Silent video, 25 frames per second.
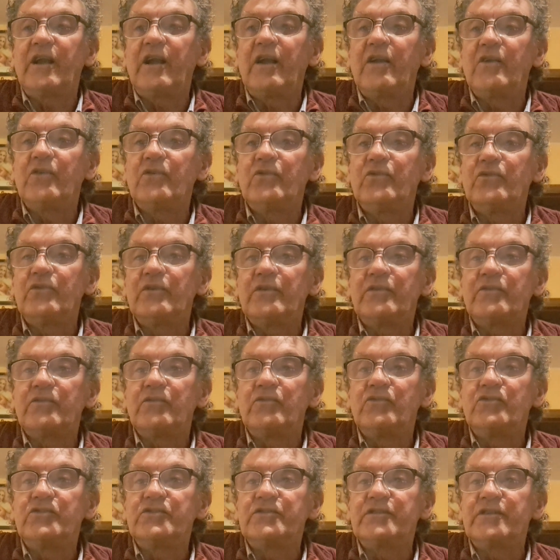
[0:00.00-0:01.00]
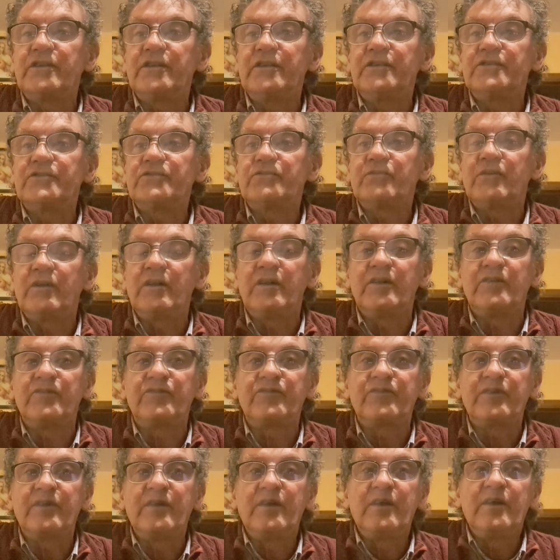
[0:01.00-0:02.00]
how good it
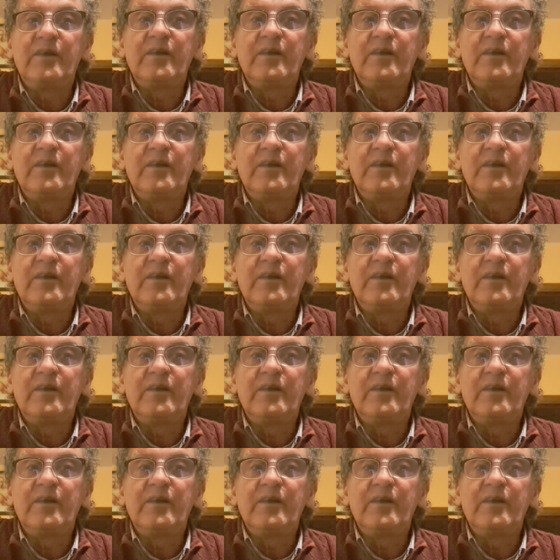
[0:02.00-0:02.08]
was.